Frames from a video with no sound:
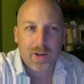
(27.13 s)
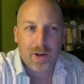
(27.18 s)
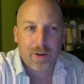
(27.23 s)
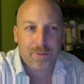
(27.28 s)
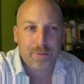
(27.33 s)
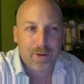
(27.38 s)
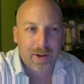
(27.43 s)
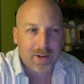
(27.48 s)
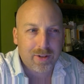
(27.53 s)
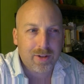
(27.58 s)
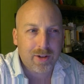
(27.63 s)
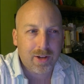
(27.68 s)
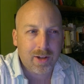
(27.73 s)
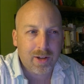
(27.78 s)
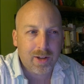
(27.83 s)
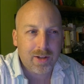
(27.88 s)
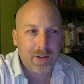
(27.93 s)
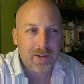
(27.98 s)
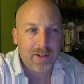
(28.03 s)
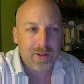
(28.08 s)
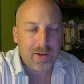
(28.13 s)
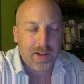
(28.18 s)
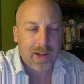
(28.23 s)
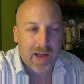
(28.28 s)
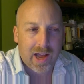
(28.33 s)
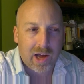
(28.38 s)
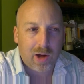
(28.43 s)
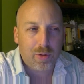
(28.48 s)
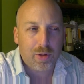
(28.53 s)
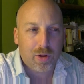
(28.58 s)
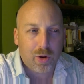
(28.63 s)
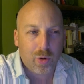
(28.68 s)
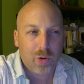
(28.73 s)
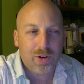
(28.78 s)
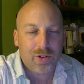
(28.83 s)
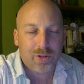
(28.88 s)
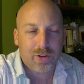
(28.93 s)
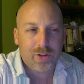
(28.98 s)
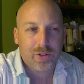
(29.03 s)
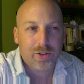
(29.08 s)
affecting how the
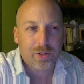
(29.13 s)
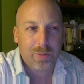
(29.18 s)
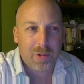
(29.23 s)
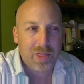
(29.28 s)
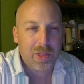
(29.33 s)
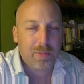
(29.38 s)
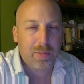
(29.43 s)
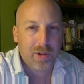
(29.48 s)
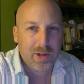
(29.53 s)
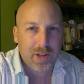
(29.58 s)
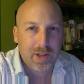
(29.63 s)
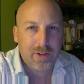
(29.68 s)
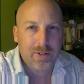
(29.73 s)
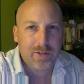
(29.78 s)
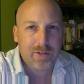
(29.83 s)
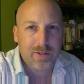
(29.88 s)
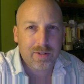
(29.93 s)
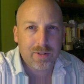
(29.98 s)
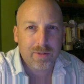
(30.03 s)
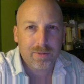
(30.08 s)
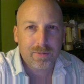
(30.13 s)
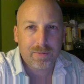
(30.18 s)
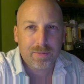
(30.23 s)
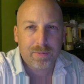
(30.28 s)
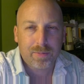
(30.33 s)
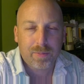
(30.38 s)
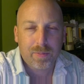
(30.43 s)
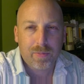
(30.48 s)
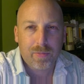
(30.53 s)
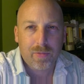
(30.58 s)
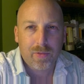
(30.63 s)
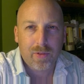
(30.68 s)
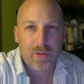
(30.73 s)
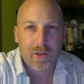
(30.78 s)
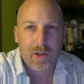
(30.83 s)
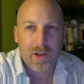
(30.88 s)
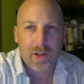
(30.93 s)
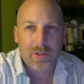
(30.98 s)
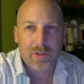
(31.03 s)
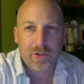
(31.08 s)
court system and the police
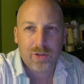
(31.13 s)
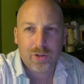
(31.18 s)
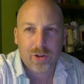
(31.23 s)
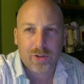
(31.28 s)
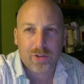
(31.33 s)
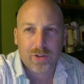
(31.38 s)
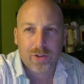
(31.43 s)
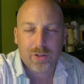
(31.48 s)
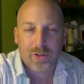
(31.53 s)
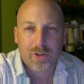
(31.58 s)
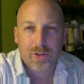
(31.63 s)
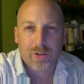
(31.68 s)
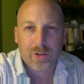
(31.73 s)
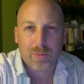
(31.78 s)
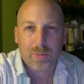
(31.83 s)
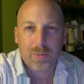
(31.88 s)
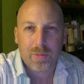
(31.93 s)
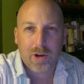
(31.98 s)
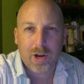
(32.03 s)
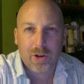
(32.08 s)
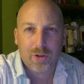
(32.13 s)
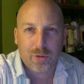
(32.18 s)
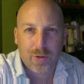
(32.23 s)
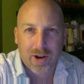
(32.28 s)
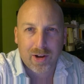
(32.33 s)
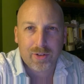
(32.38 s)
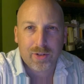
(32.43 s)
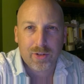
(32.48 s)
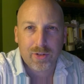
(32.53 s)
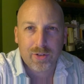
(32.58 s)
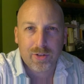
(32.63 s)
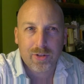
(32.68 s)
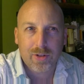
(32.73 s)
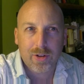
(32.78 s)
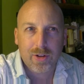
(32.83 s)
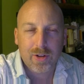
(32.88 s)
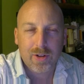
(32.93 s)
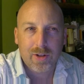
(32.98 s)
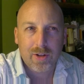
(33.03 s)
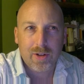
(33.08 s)
and the justice system addresses
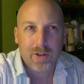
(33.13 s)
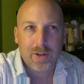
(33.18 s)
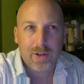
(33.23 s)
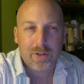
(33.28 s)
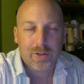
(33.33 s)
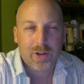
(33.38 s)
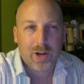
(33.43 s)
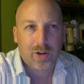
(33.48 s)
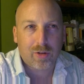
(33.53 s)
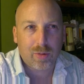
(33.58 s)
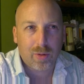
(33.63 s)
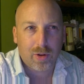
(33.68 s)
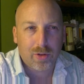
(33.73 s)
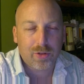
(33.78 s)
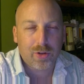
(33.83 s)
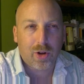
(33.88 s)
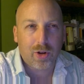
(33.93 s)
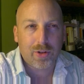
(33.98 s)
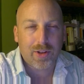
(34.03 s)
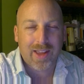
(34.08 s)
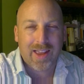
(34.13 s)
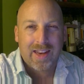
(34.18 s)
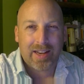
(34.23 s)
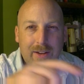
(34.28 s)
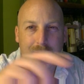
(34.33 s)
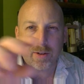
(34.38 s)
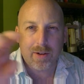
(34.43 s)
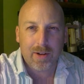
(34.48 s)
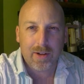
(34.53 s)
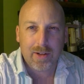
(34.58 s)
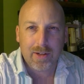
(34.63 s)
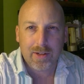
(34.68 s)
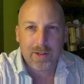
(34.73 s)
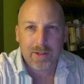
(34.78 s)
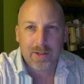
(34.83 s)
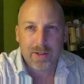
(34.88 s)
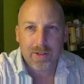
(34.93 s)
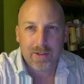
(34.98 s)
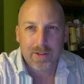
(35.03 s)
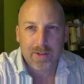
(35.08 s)
sexual assault. And
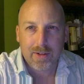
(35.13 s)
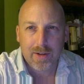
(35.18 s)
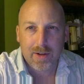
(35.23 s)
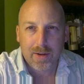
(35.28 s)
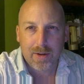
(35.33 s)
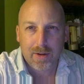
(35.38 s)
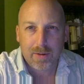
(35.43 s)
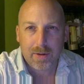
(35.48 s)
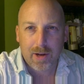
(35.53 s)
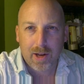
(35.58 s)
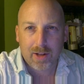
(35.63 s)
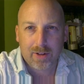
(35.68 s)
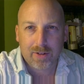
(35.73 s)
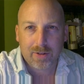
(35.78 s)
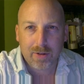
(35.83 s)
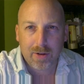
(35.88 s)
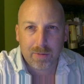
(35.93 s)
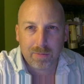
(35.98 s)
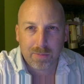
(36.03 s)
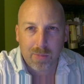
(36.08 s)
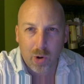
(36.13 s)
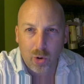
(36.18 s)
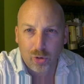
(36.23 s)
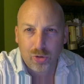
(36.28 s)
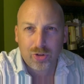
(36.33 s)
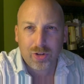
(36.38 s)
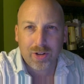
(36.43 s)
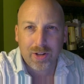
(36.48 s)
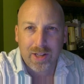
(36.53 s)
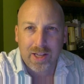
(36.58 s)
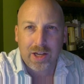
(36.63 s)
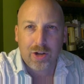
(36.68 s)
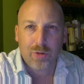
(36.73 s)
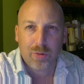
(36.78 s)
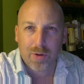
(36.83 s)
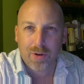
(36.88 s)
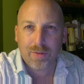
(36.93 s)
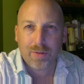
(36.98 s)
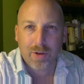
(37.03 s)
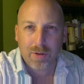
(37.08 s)
it's mostly
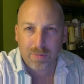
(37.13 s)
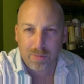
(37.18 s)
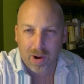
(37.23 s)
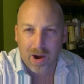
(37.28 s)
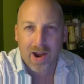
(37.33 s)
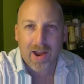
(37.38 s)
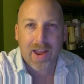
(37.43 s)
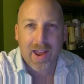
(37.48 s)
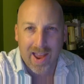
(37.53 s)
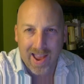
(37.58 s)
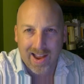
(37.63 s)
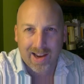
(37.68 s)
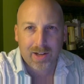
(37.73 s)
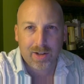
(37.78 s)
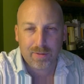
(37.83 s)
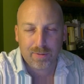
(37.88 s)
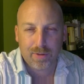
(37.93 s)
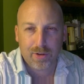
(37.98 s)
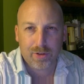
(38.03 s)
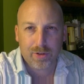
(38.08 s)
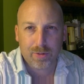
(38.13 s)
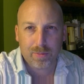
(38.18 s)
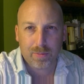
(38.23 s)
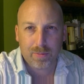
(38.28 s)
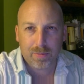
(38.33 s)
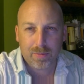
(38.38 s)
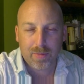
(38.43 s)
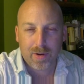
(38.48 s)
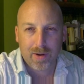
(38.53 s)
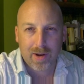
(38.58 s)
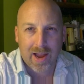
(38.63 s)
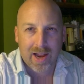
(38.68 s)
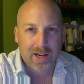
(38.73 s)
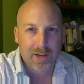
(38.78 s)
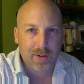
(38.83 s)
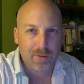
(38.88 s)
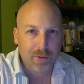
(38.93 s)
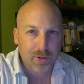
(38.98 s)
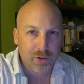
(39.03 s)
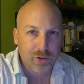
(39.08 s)
driven by activism.
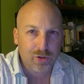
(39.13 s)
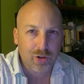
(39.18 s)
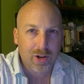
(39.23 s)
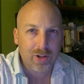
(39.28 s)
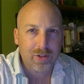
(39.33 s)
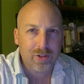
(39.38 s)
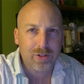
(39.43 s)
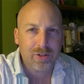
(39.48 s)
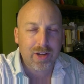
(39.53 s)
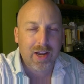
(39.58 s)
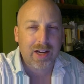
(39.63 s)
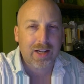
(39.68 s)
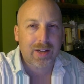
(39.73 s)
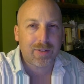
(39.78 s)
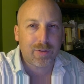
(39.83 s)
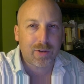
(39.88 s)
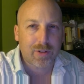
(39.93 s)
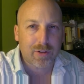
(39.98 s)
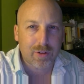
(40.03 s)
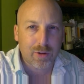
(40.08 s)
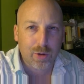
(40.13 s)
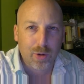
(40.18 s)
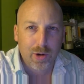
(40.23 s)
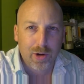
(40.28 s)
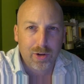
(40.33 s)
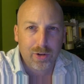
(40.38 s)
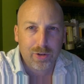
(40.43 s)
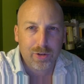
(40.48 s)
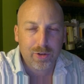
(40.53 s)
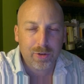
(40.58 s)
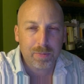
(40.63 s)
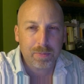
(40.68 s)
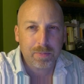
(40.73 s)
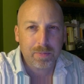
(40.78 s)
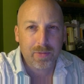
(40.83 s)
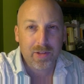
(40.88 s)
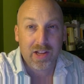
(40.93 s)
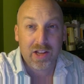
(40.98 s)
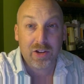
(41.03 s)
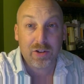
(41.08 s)
Activist judges, activist lawyers,
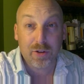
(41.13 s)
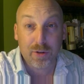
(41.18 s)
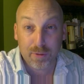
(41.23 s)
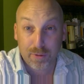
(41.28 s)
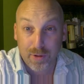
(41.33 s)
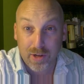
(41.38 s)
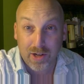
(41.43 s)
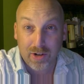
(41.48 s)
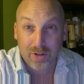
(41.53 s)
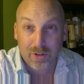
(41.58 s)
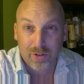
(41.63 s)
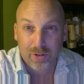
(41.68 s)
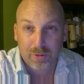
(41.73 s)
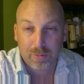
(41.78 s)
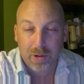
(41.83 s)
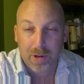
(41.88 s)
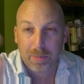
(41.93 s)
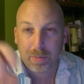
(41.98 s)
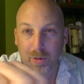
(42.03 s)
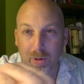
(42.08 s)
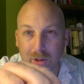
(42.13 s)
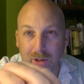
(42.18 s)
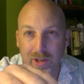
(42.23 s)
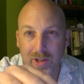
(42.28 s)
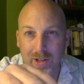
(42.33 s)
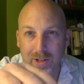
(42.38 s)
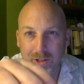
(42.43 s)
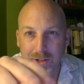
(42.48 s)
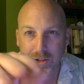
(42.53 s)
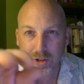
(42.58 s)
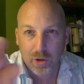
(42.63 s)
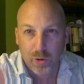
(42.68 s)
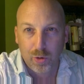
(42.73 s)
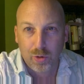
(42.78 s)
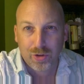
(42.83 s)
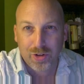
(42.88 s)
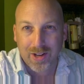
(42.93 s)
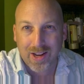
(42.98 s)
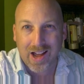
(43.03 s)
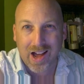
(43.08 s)
interveners, people
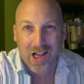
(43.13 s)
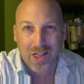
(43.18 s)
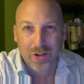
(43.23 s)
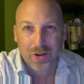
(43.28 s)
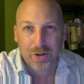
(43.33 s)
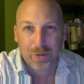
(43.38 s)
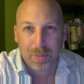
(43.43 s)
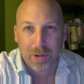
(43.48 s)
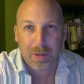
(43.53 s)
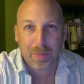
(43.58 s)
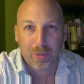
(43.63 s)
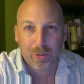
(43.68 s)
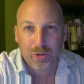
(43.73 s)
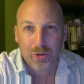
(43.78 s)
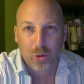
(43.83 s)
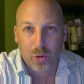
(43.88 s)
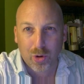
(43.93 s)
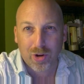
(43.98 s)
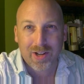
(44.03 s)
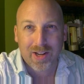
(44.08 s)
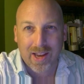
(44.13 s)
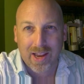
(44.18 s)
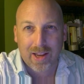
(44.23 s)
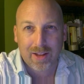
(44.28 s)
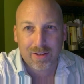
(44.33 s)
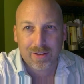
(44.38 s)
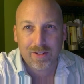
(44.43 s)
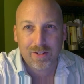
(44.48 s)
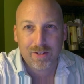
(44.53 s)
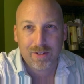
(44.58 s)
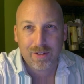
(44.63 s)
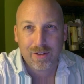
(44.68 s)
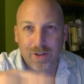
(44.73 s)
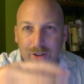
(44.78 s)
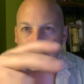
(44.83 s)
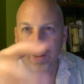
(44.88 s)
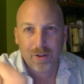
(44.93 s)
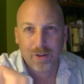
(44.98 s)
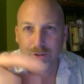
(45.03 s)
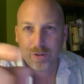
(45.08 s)
using other people's court cases
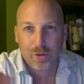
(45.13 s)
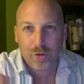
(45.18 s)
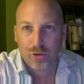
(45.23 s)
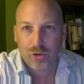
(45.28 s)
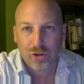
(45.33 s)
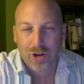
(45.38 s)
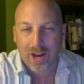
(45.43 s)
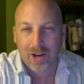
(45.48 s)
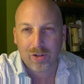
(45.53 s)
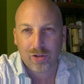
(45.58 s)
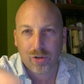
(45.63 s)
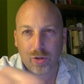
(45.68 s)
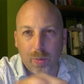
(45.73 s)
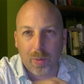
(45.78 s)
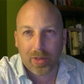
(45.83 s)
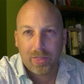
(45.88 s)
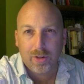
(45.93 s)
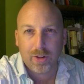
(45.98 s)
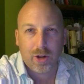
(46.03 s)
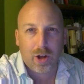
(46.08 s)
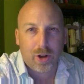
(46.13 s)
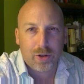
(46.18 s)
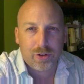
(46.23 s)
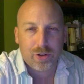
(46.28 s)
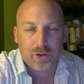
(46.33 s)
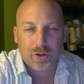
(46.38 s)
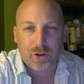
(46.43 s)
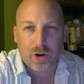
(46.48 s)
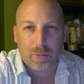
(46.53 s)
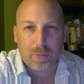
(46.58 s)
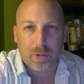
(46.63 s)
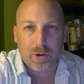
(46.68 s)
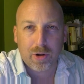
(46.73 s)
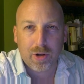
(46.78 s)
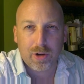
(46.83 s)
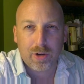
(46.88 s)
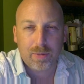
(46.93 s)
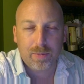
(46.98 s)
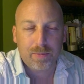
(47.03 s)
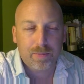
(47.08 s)
to change the way the law is
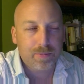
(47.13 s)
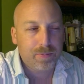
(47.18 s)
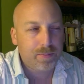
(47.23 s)
interpreted